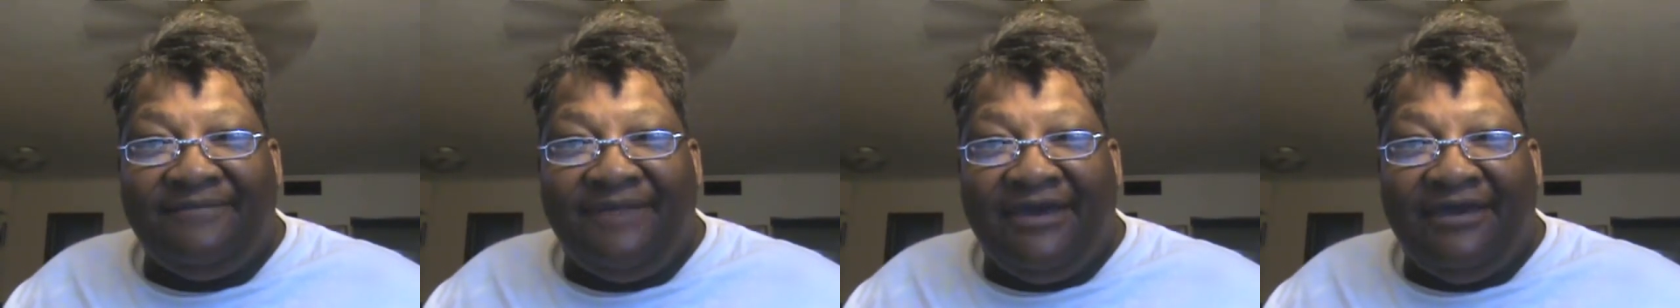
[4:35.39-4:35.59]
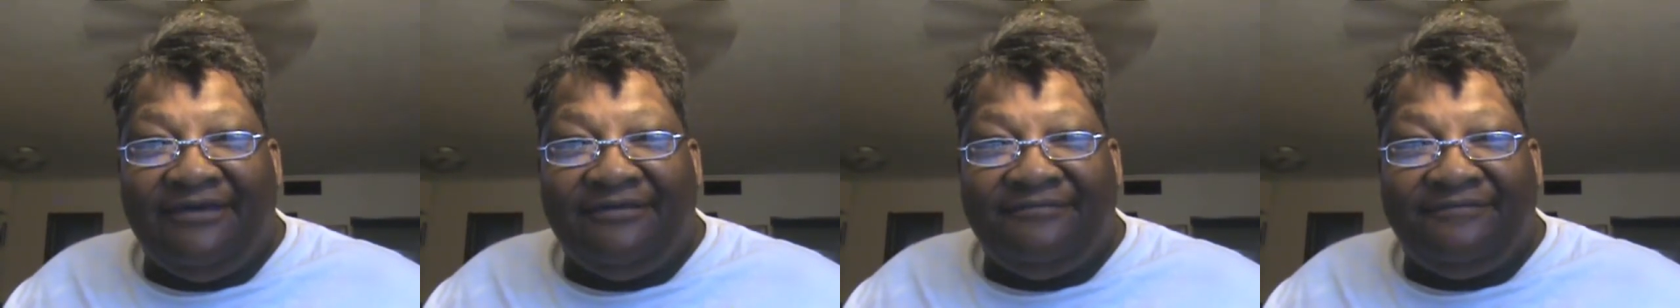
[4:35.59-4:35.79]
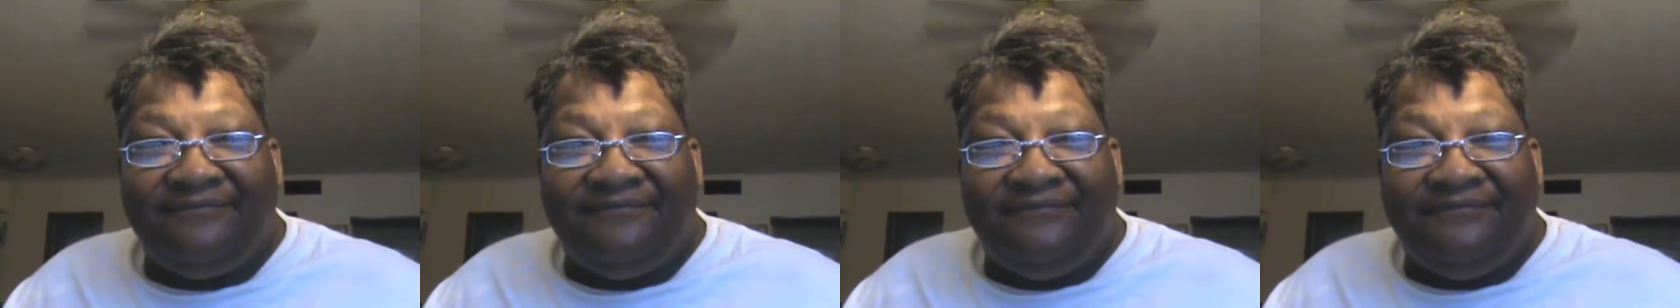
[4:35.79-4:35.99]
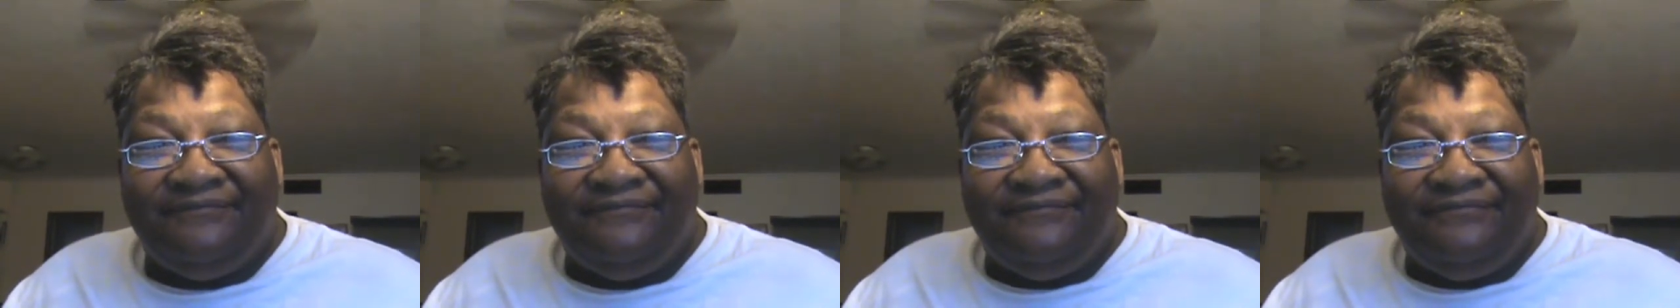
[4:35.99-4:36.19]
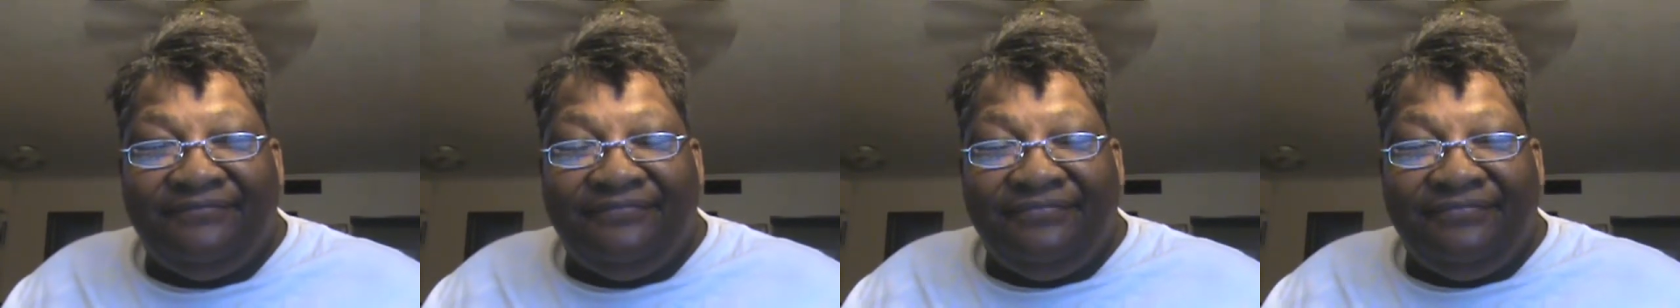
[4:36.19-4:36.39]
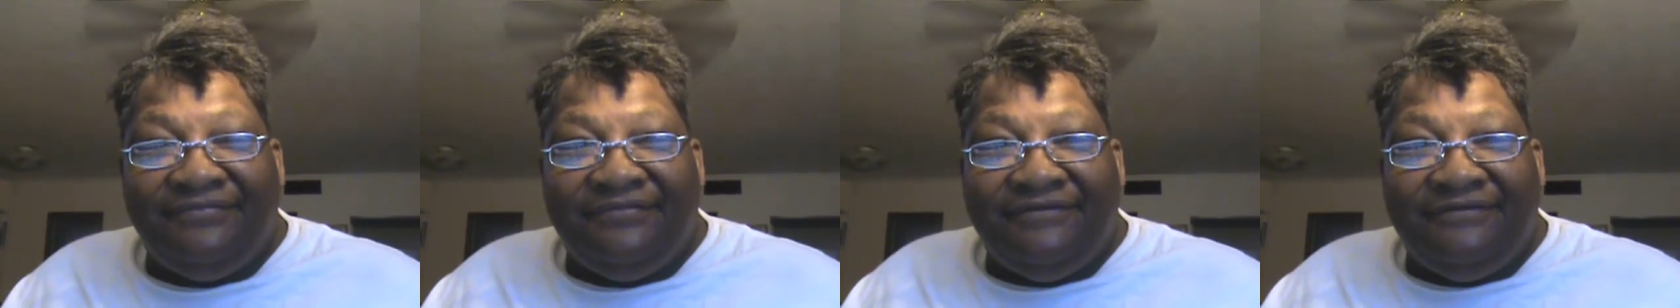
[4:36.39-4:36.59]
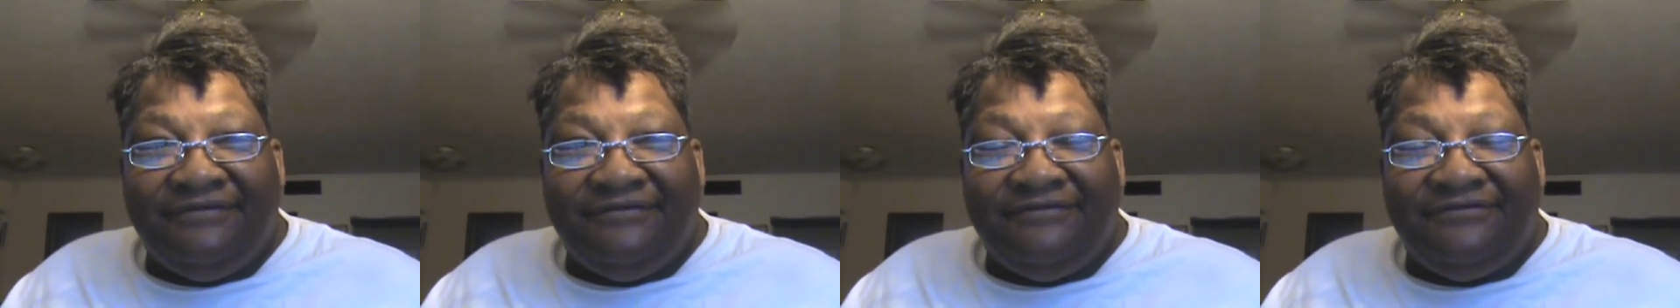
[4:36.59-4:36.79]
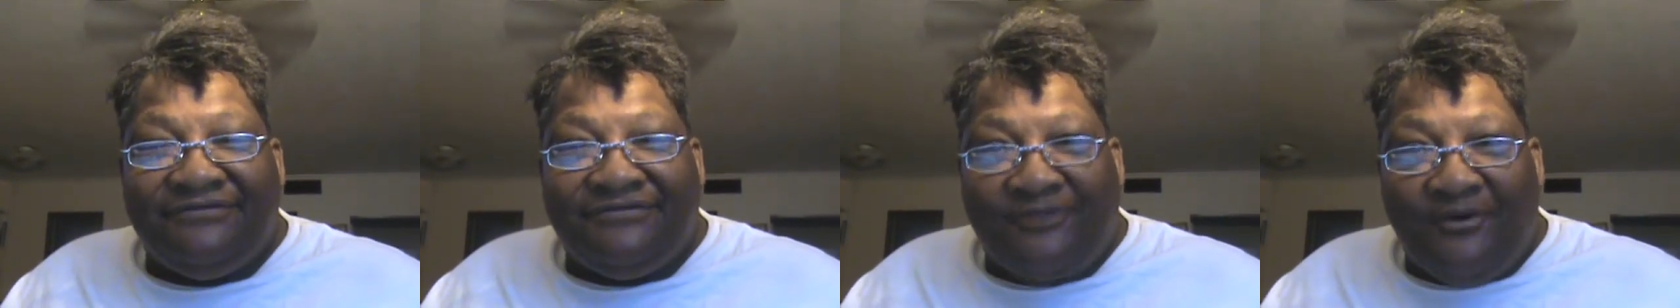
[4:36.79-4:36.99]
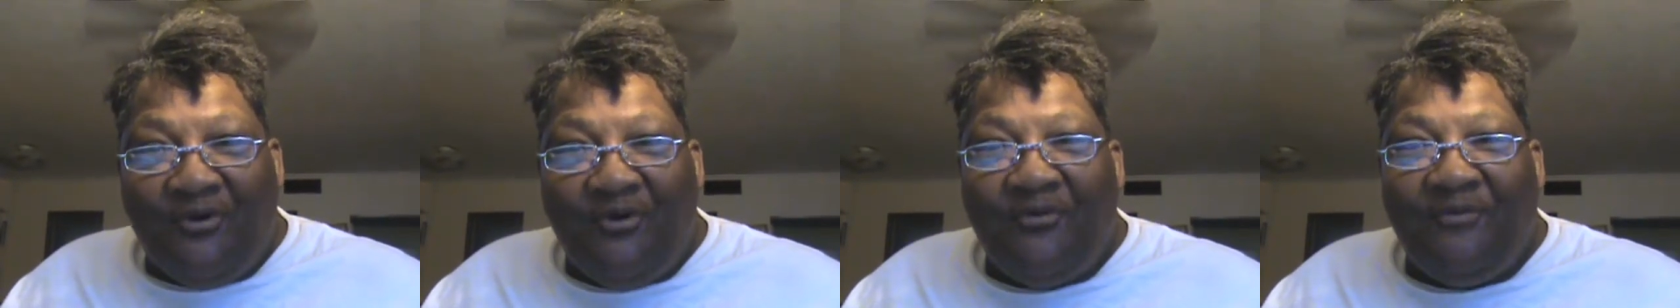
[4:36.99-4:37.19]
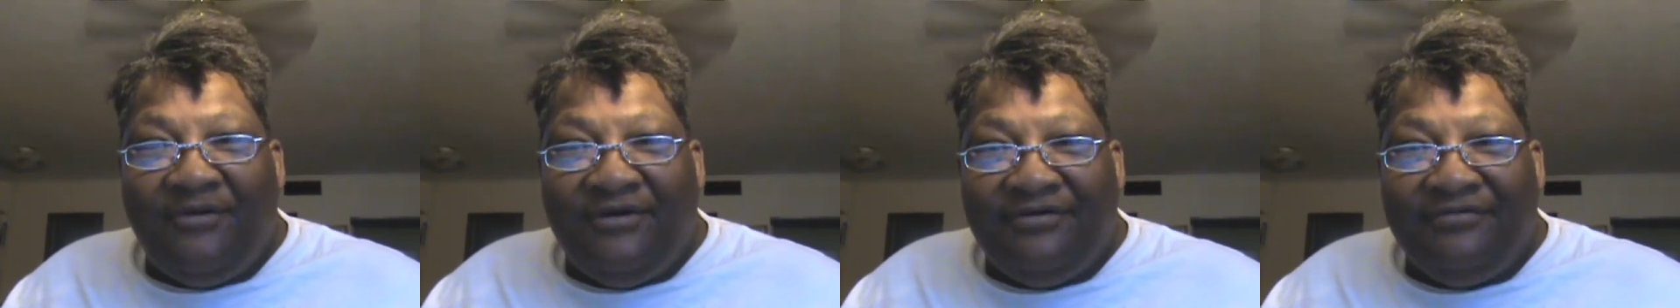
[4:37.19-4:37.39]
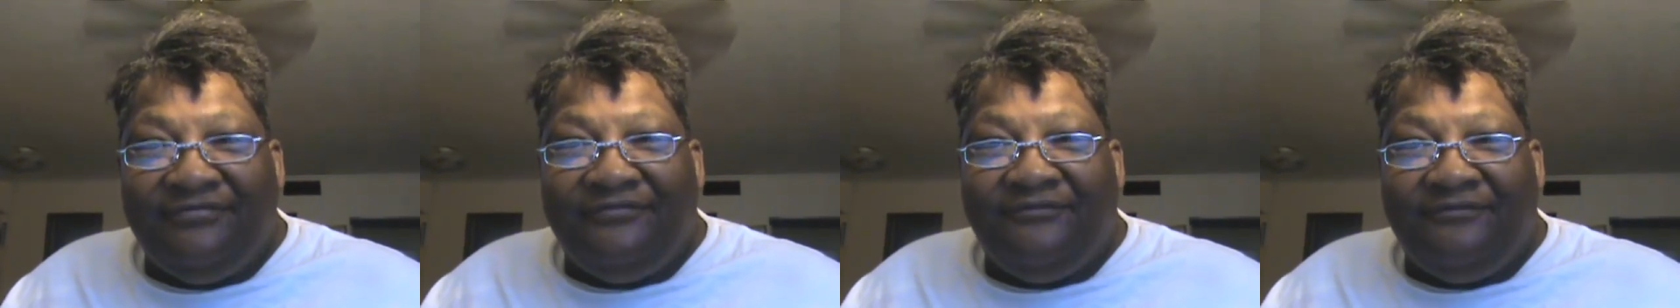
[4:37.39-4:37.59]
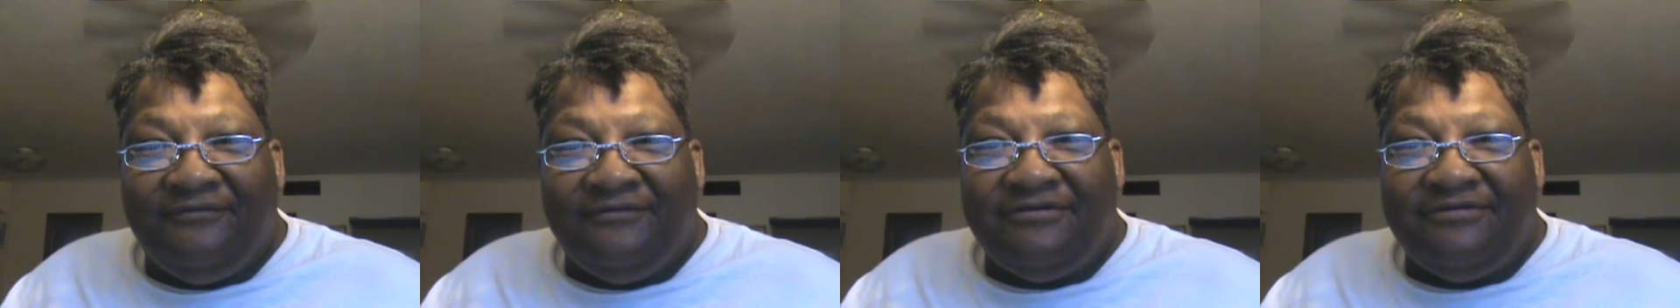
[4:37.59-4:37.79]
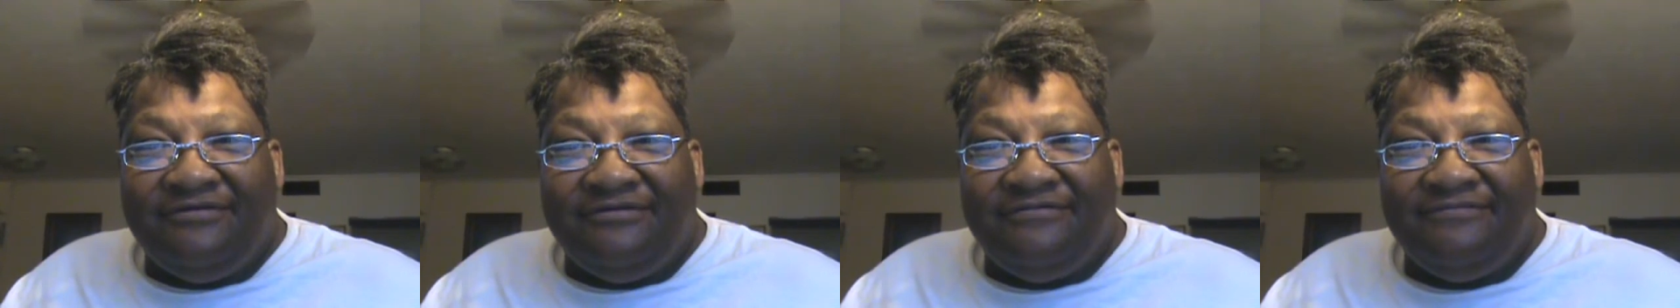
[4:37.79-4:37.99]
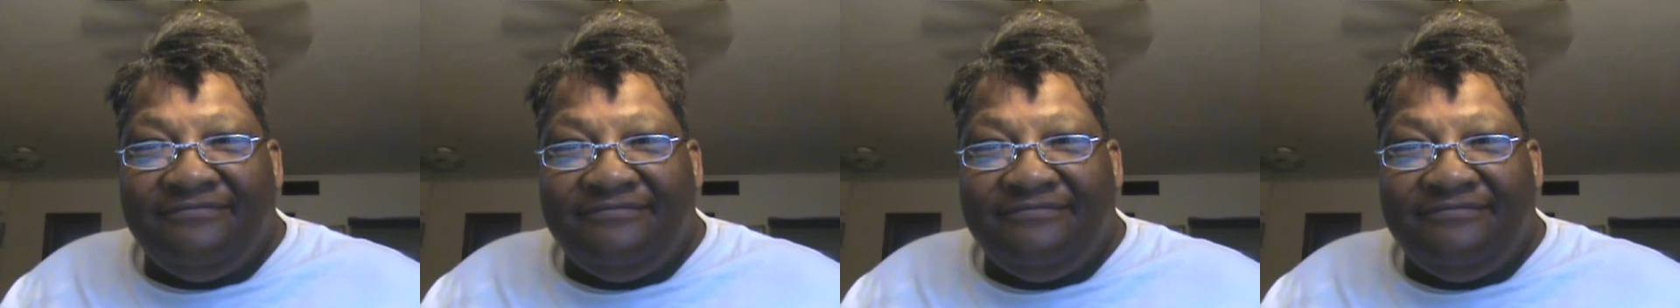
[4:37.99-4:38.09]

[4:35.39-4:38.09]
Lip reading: back. Sober and free.